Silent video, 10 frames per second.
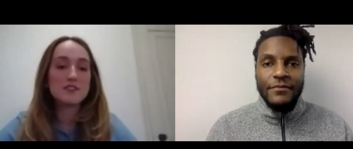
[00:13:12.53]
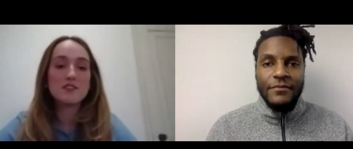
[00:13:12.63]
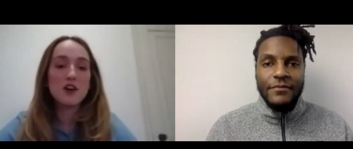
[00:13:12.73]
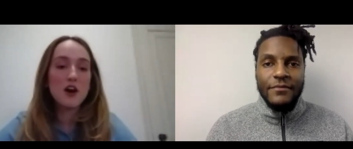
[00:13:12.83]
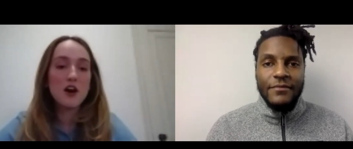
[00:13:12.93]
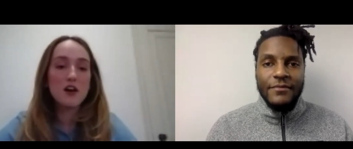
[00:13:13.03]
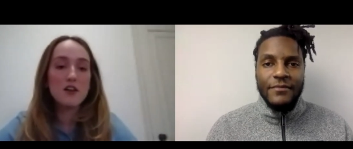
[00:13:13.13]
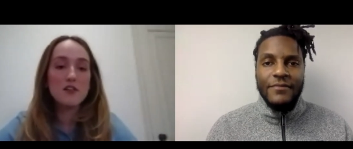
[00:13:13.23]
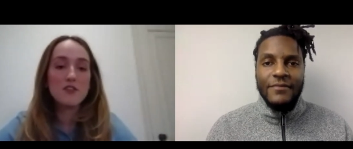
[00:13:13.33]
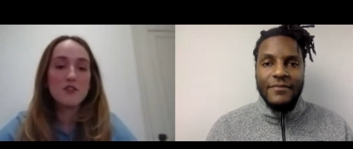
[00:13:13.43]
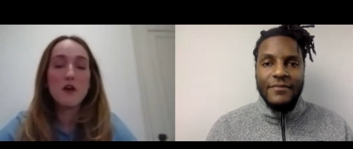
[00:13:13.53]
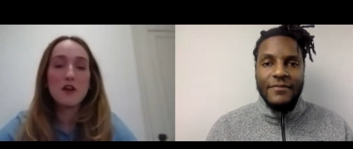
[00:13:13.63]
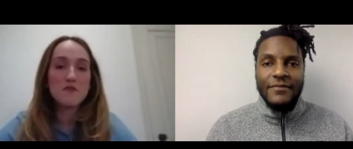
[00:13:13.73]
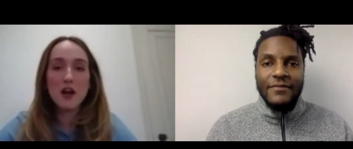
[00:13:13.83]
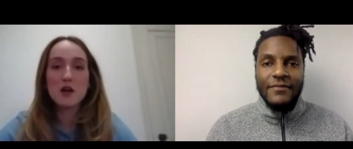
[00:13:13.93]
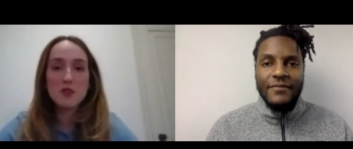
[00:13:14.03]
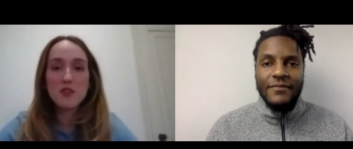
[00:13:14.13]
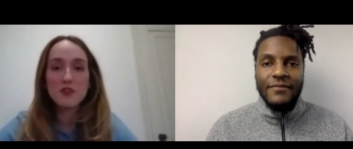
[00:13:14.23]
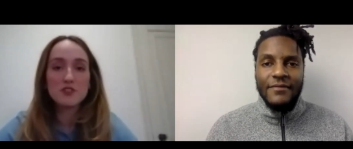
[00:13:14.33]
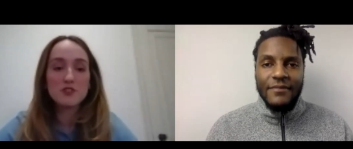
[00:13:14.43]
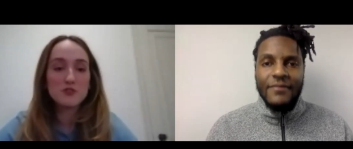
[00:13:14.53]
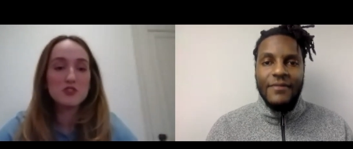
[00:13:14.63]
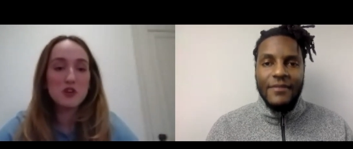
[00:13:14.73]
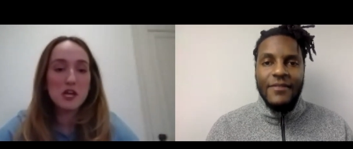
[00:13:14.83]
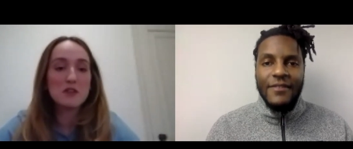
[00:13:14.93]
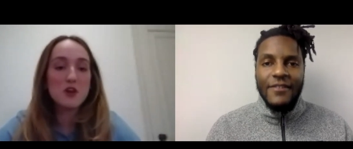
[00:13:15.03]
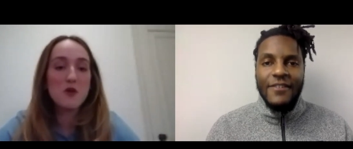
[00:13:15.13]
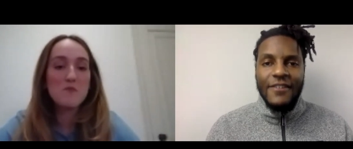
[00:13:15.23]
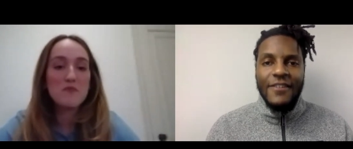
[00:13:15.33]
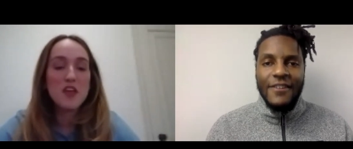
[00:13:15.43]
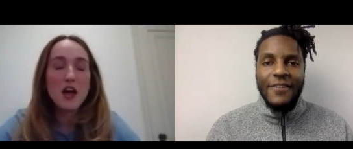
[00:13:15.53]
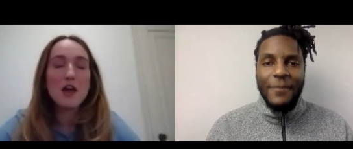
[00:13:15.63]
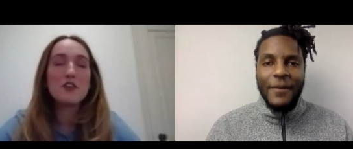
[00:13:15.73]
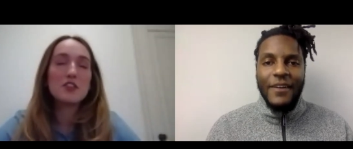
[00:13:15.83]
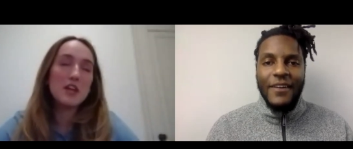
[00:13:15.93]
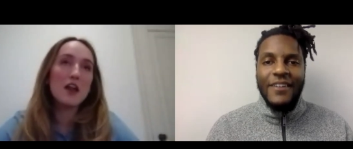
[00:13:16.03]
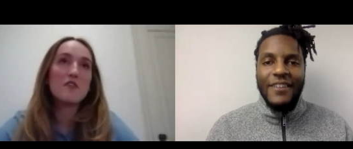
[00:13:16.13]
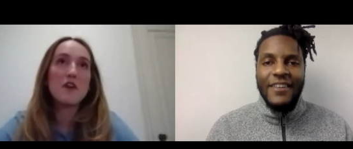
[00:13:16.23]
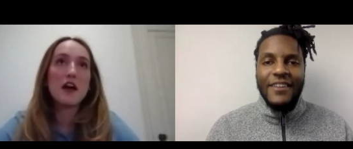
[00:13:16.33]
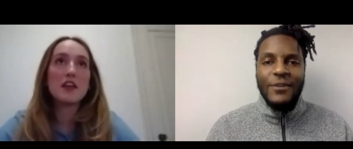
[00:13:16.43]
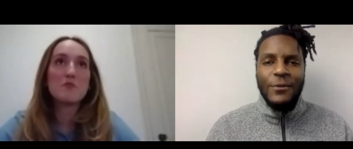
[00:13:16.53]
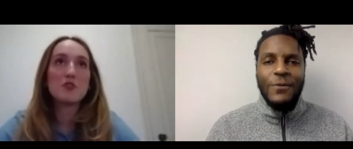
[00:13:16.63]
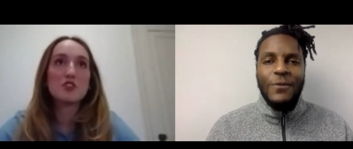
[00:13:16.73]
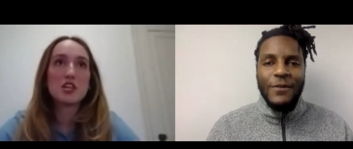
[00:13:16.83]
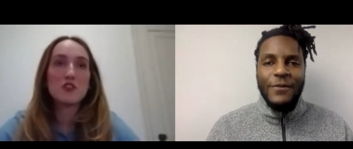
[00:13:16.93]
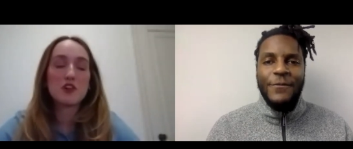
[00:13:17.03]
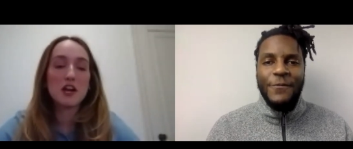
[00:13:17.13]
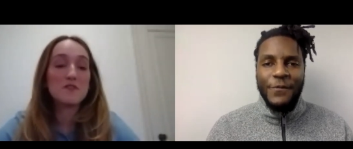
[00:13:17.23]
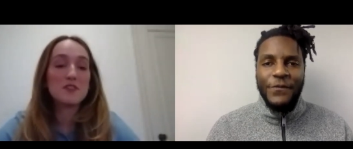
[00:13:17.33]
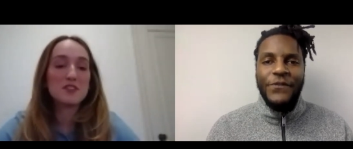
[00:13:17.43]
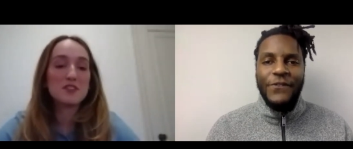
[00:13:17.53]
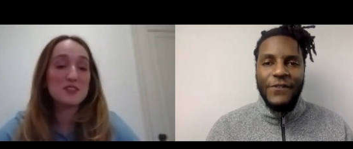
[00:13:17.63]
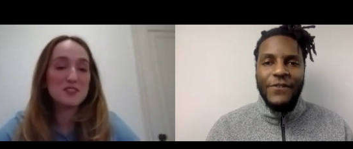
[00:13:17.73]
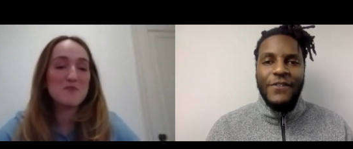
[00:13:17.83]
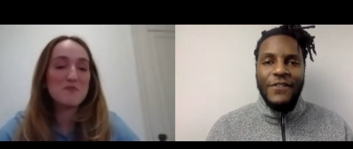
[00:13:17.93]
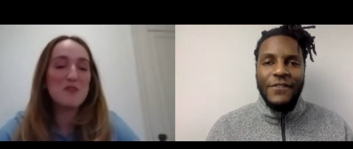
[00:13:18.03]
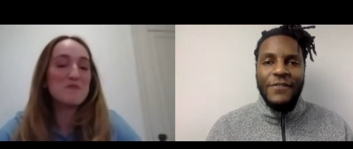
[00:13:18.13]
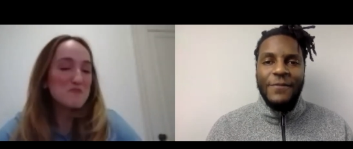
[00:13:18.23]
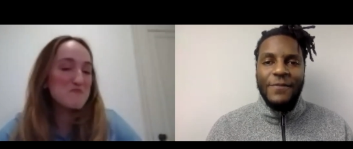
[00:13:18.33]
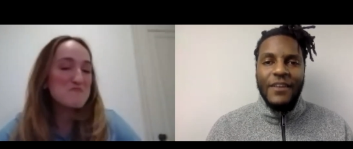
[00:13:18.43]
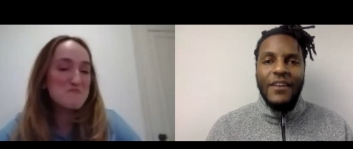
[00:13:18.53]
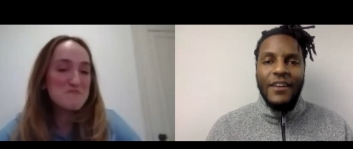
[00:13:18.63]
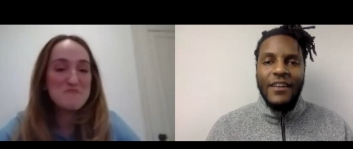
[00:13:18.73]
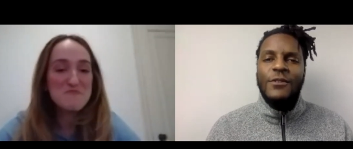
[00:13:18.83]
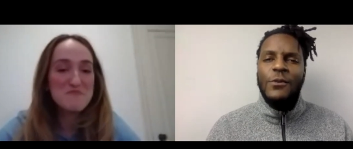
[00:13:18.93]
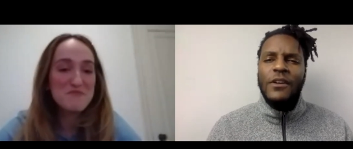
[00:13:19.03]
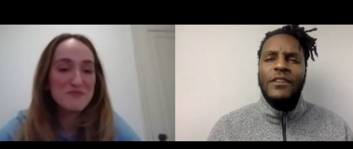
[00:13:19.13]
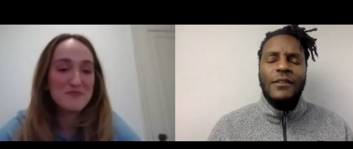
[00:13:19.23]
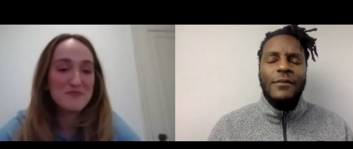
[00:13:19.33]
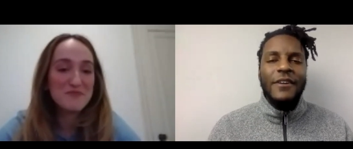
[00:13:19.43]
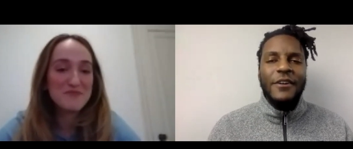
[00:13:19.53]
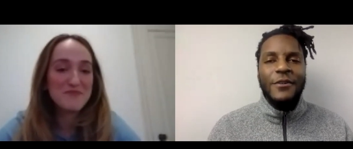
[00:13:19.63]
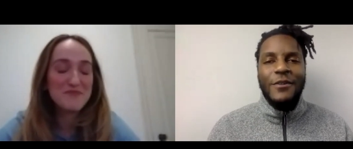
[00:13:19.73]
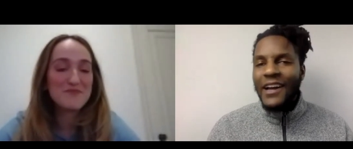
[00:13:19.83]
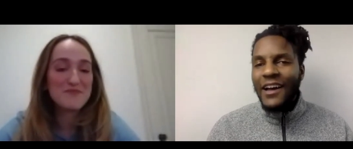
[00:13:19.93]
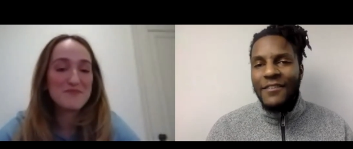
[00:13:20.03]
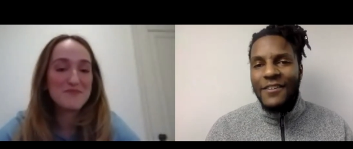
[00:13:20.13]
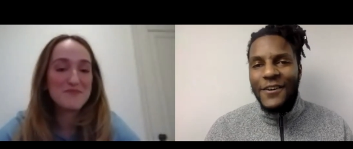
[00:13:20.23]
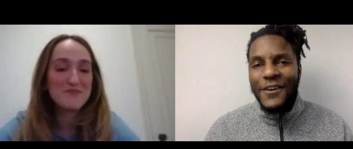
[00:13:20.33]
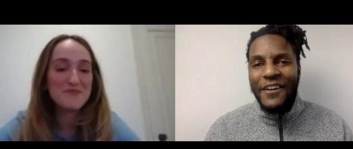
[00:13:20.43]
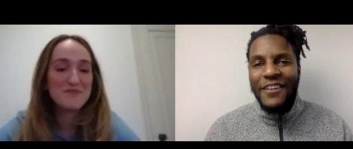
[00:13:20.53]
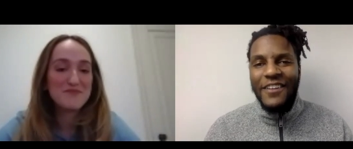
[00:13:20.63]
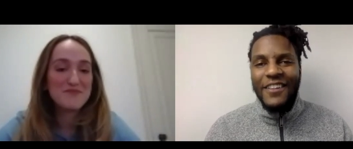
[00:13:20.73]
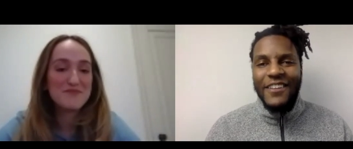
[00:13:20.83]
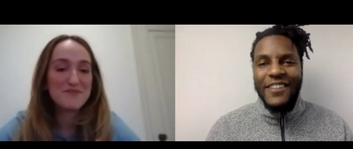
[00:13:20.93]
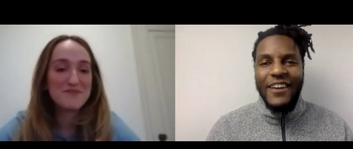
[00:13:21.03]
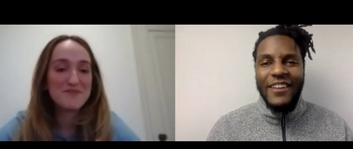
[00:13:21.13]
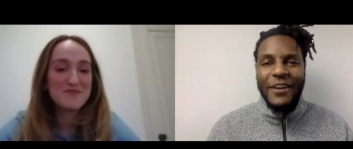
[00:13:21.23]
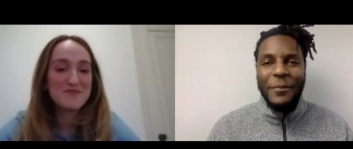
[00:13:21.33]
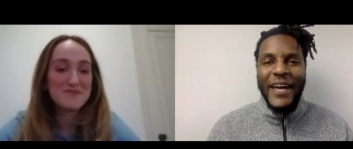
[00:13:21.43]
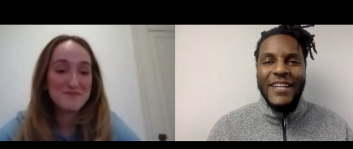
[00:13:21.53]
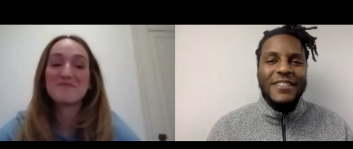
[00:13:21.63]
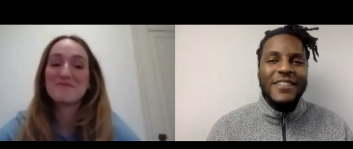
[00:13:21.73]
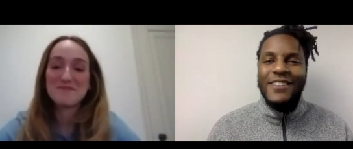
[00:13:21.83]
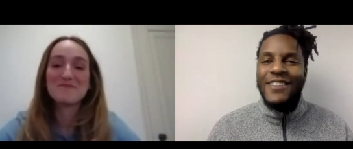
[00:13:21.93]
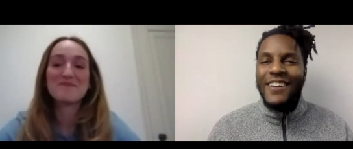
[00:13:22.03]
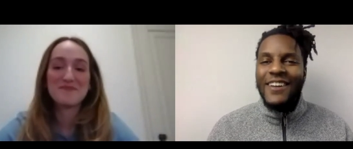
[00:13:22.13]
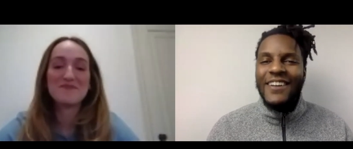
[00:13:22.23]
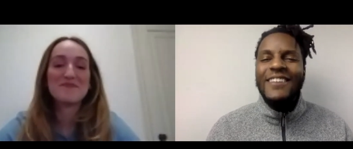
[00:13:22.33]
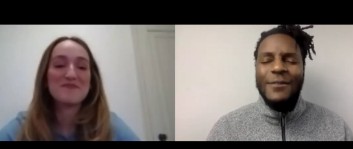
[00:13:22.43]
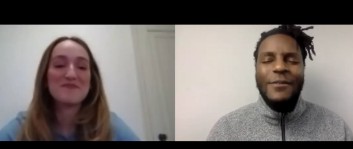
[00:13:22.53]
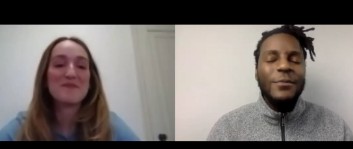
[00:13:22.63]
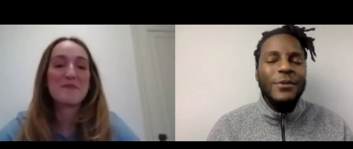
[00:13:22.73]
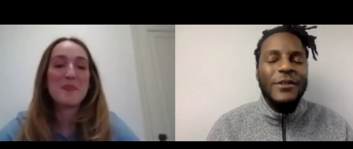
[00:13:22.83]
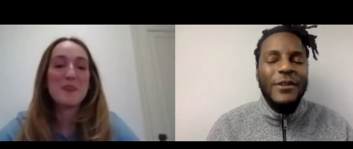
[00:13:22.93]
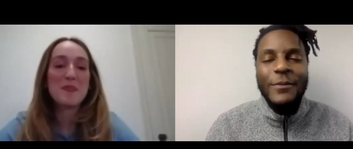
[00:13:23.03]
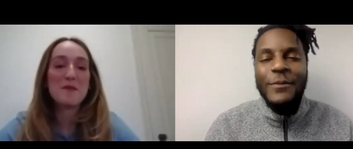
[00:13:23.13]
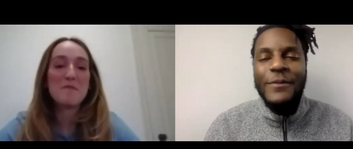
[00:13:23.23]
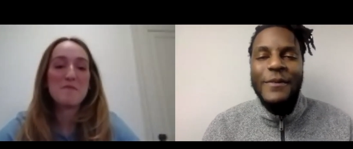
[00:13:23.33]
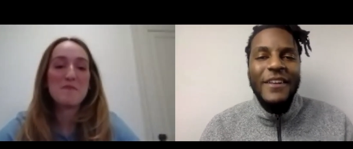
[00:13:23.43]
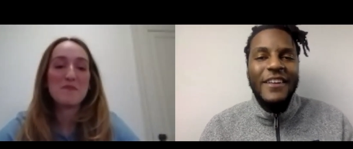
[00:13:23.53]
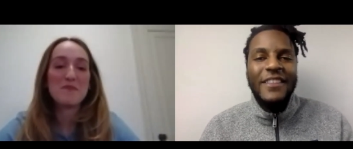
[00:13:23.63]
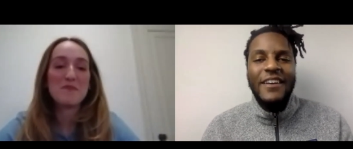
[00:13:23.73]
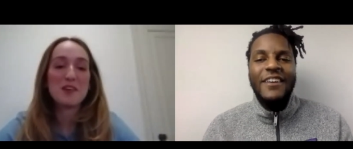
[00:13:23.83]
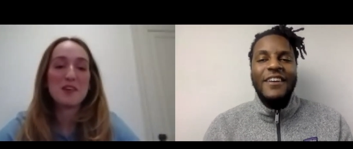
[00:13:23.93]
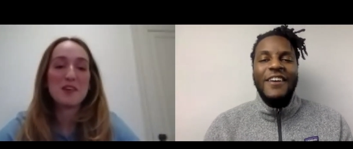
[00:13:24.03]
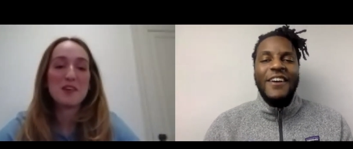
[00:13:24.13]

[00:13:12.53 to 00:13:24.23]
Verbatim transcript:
Speaker 1: the the fun environment that their students create. So I think that event in particular kind of sets us apart.
Speaker 2: Yeah, that's cool. That's something very unique. I haven't heard anything like that, like a pageant. Like it's, it's pretty dope. I like that. It's